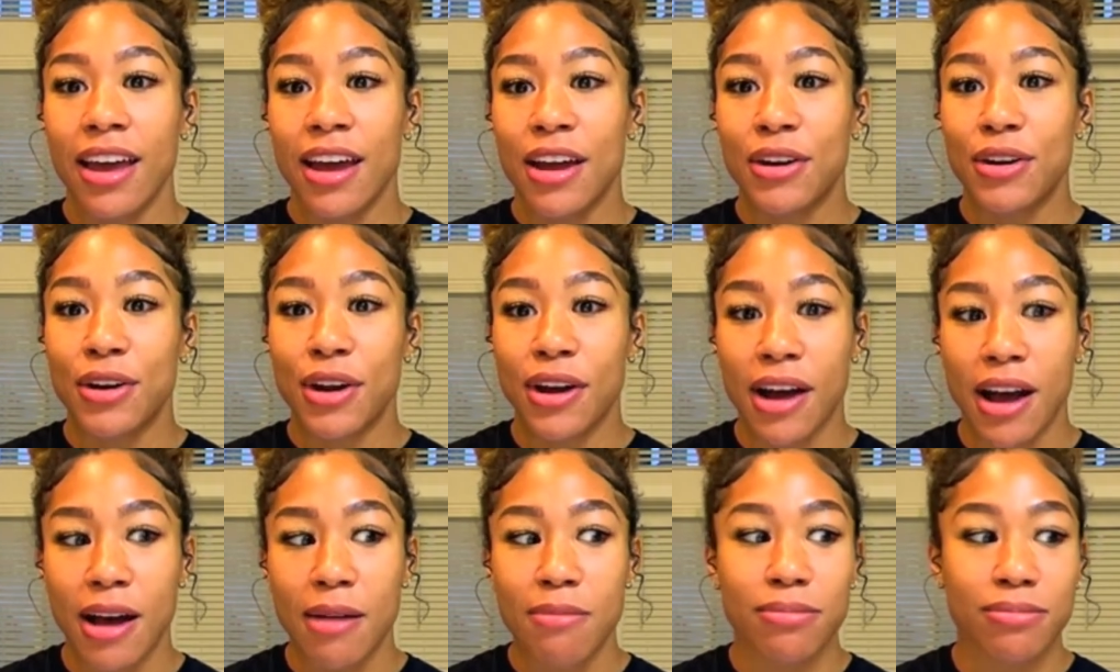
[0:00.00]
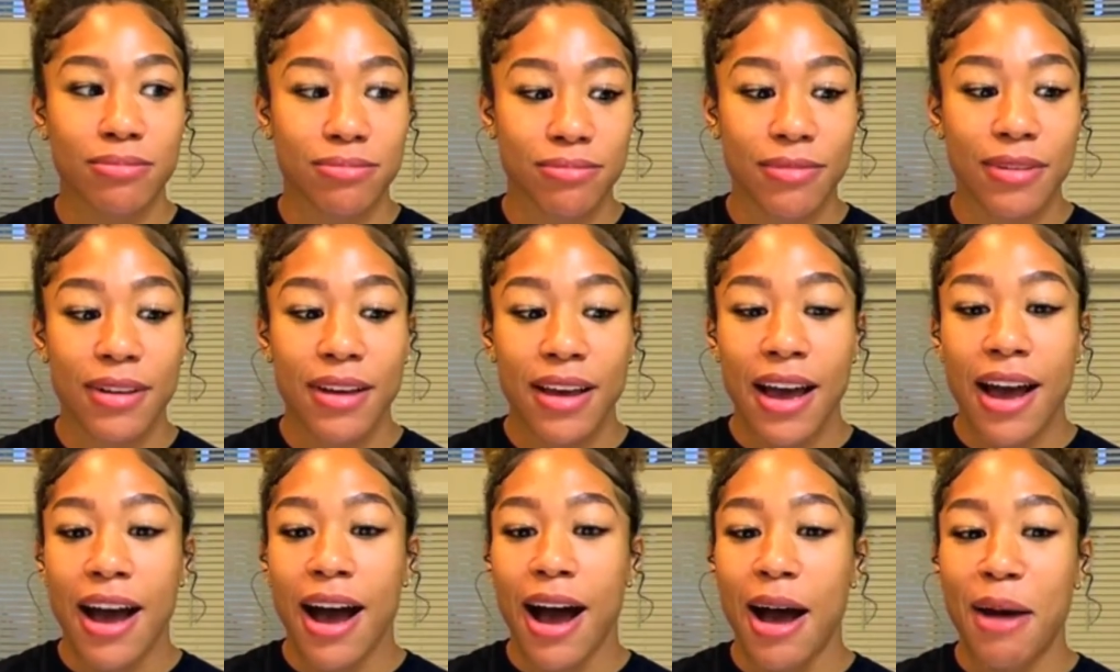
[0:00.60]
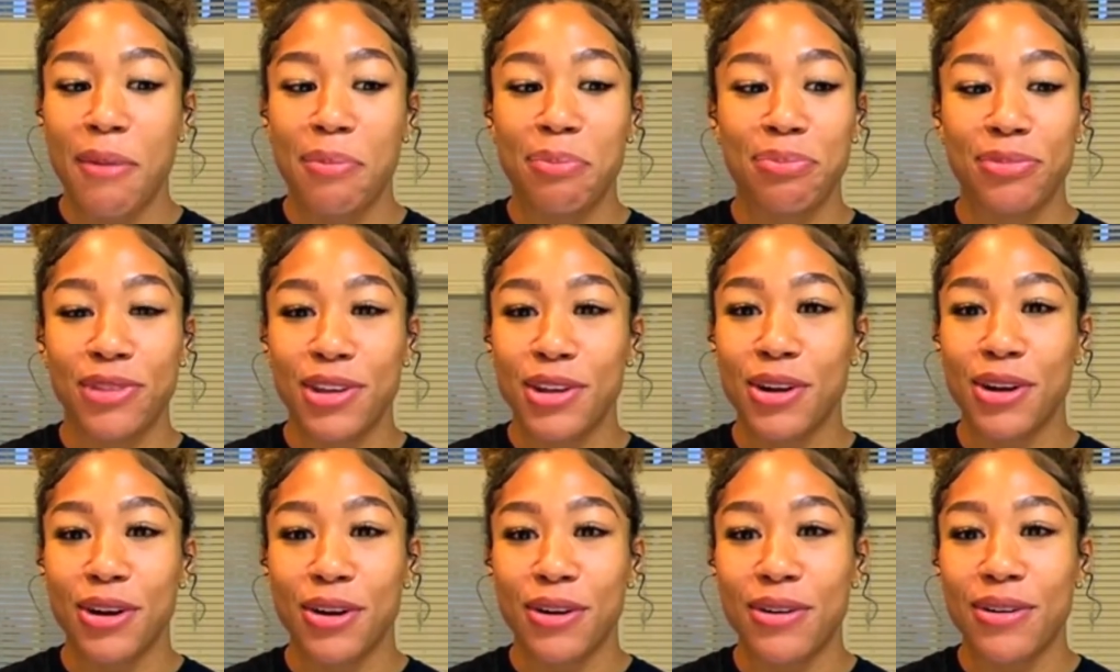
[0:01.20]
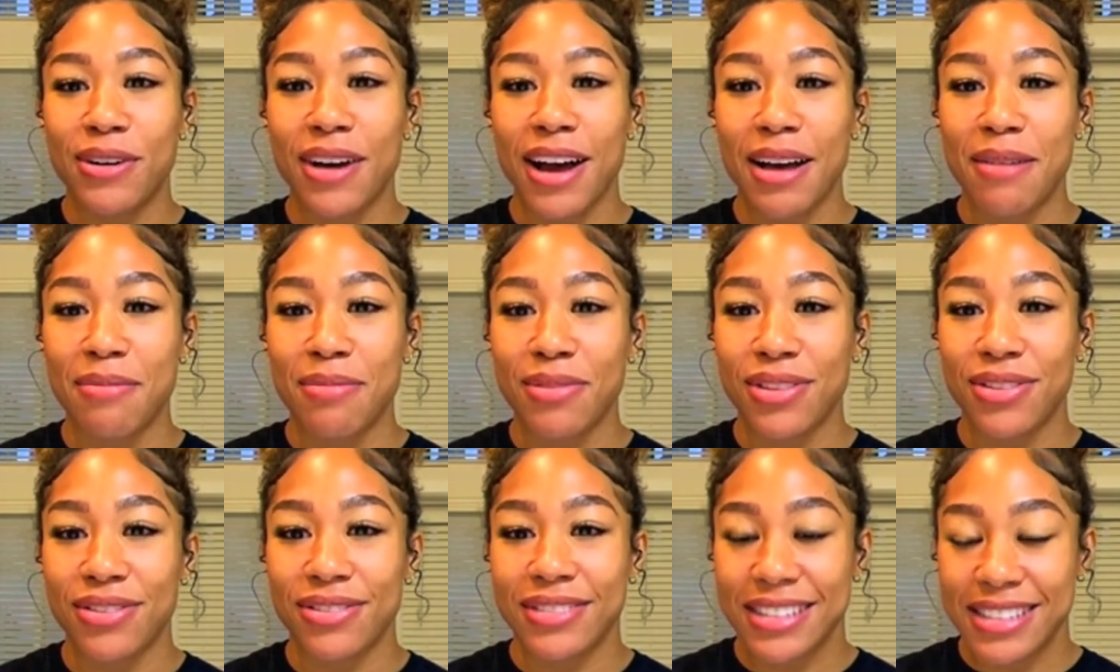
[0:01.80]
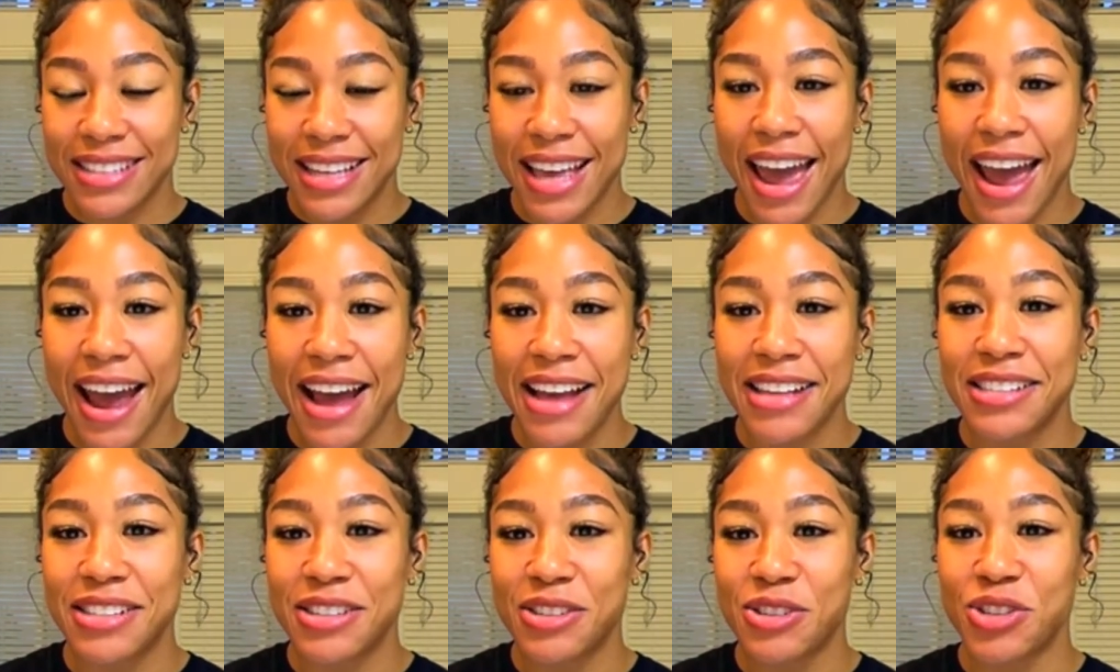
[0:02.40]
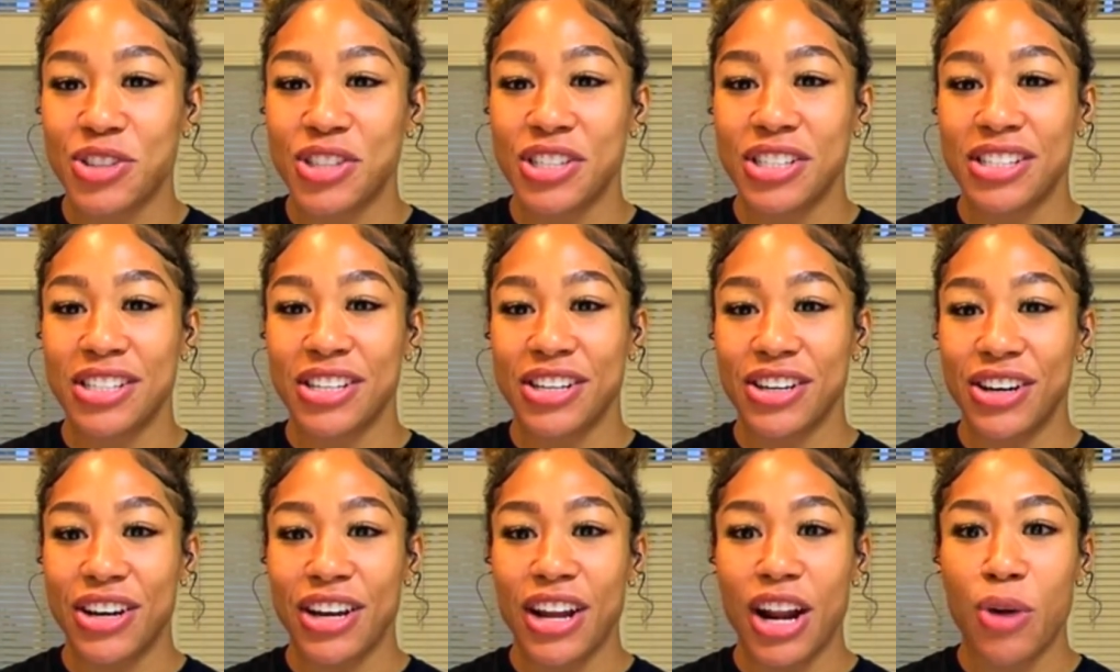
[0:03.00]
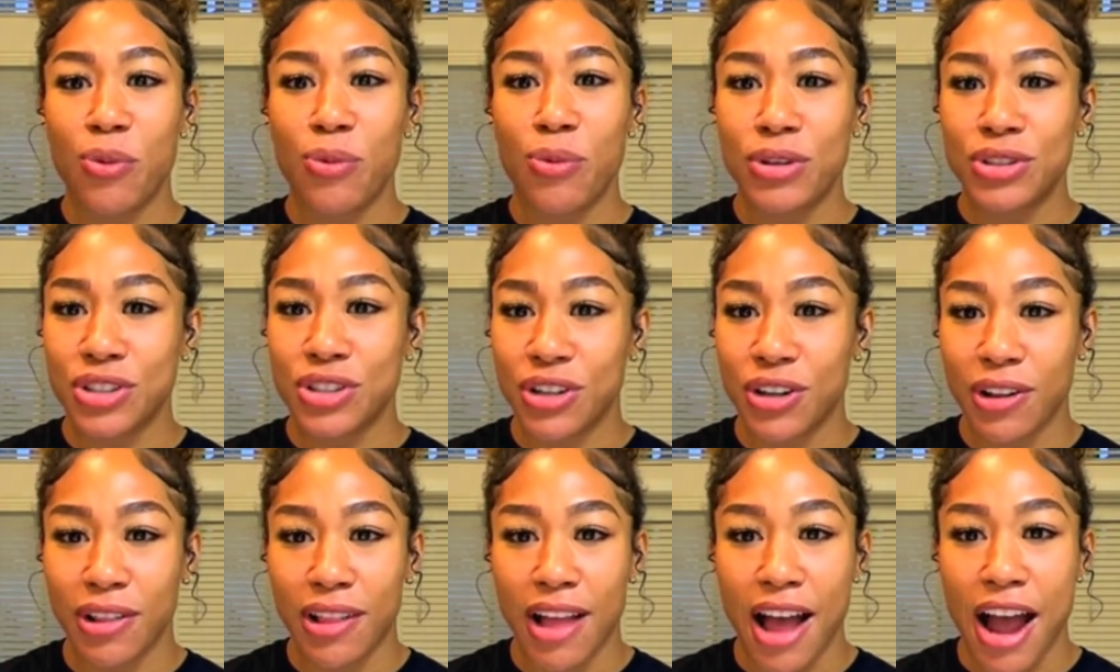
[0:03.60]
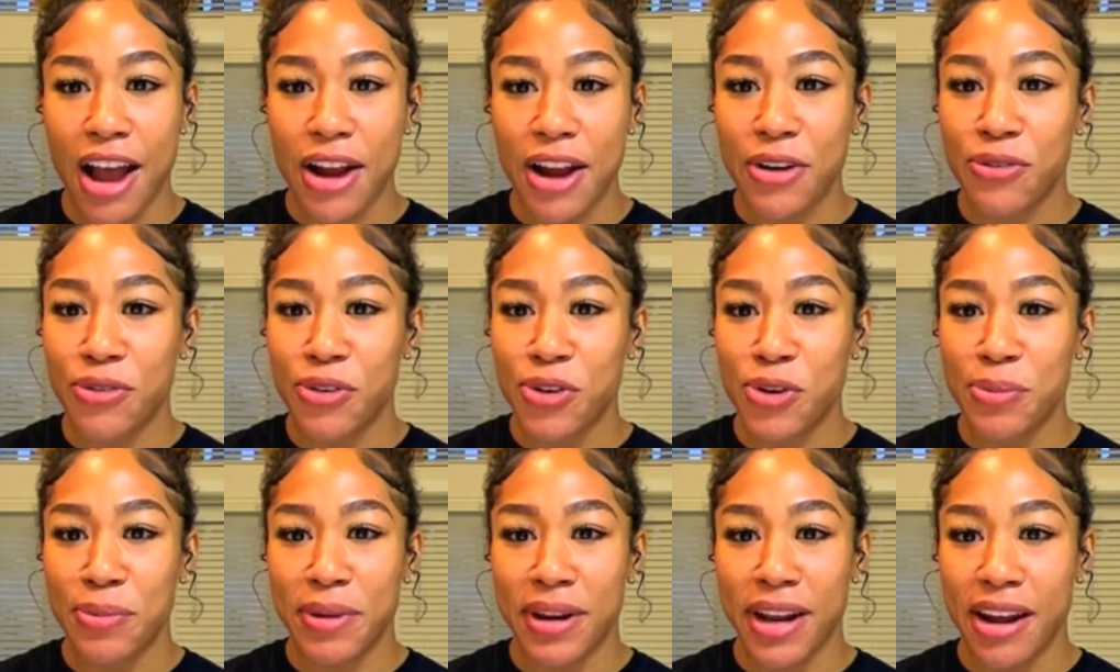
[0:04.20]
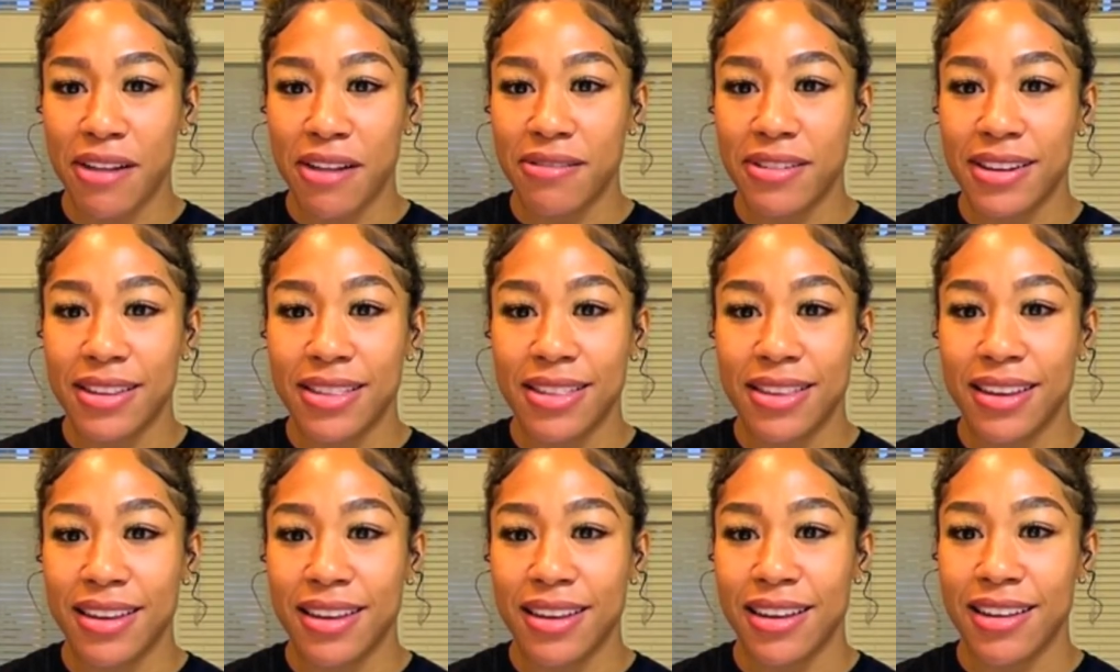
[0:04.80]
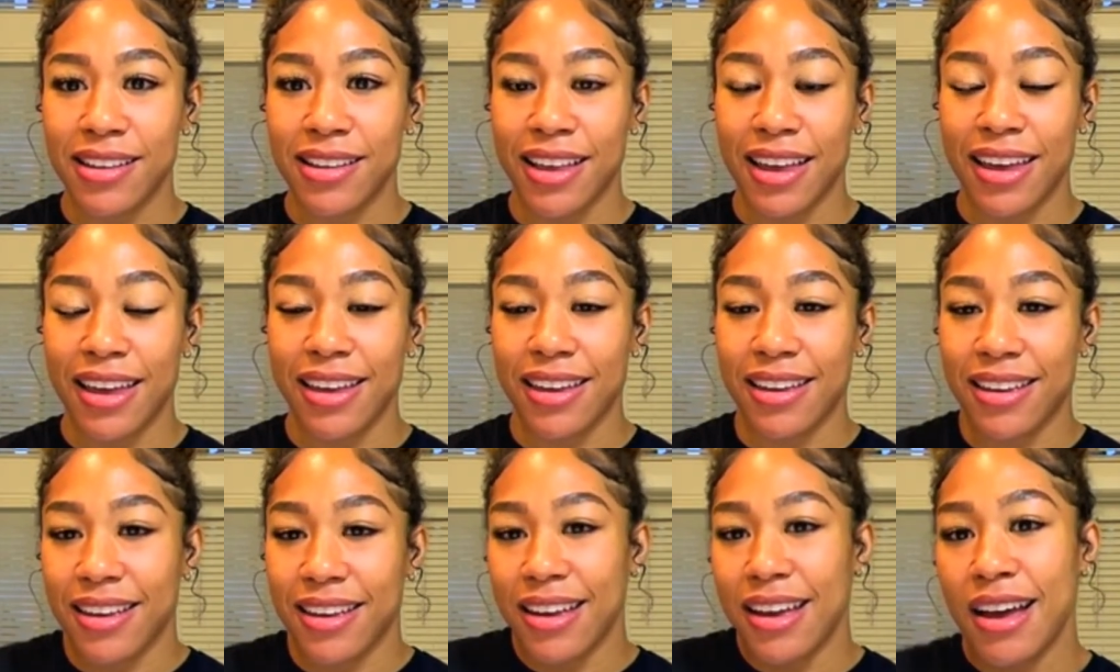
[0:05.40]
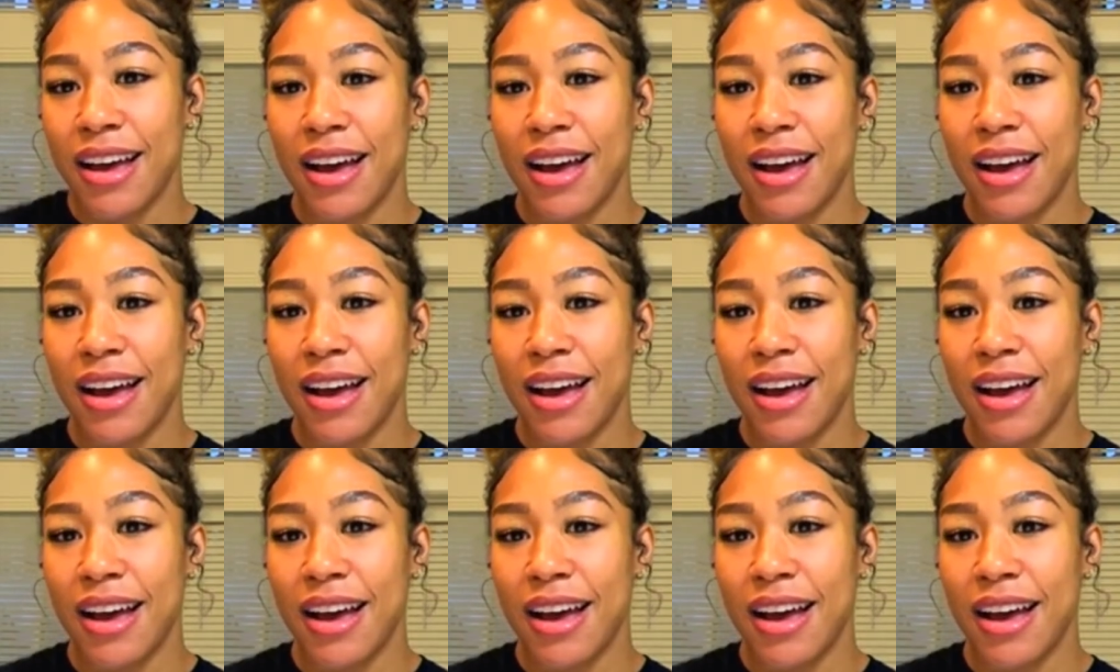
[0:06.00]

No, I'm asshole. She's good. I went to her locker room and everything. Like,